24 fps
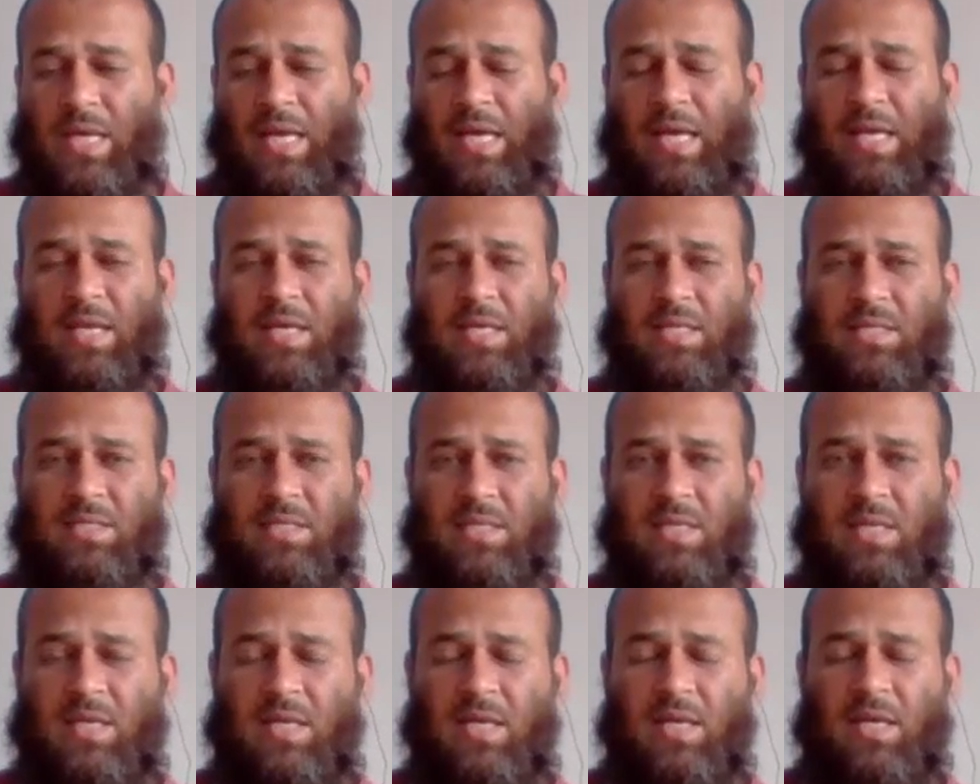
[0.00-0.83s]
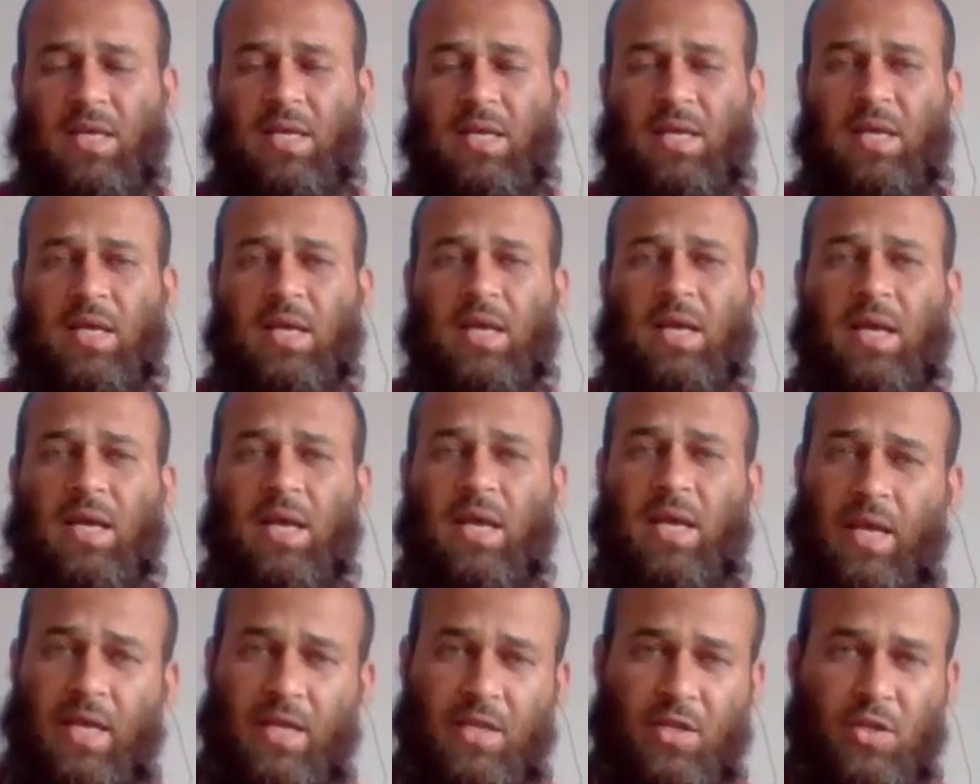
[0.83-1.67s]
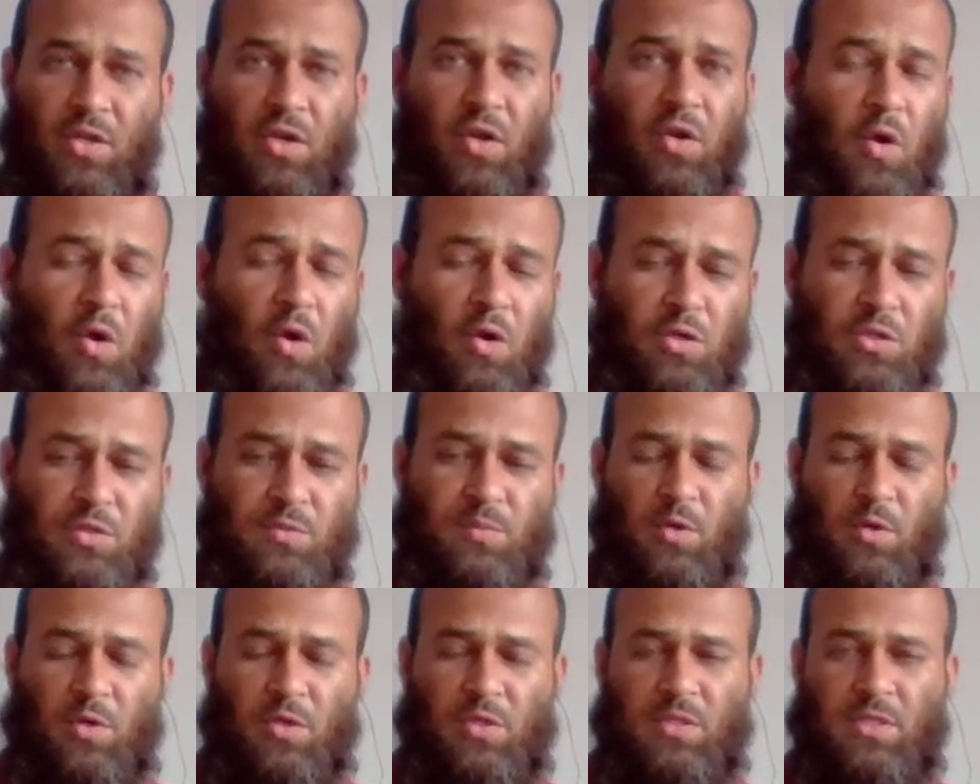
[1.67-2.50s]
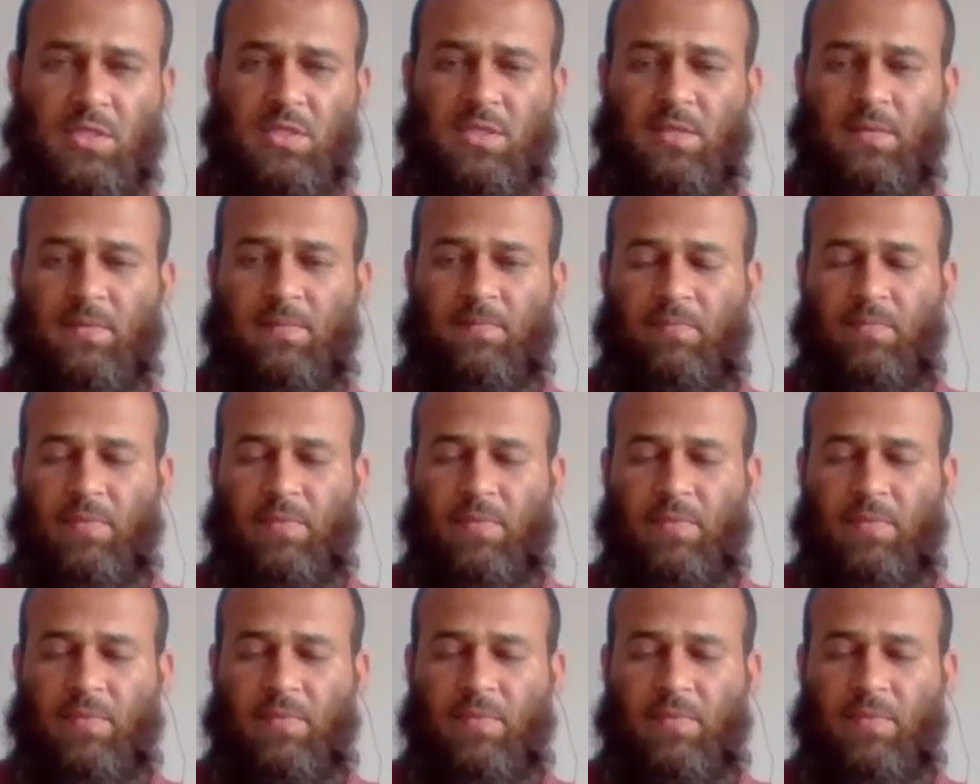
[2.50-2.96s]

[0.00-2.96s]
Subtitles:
at it in your course books.